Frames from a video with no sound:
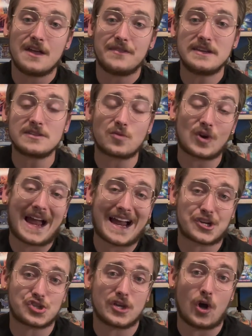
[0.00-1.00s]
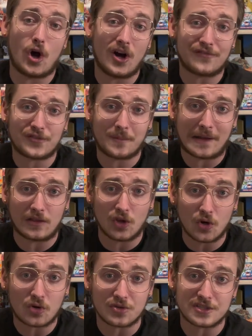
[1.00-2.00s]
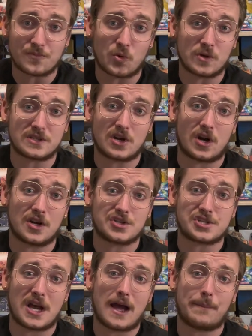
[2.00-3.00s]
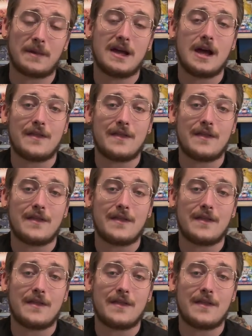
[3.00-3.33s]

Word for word: These were actually all from my local sports card shop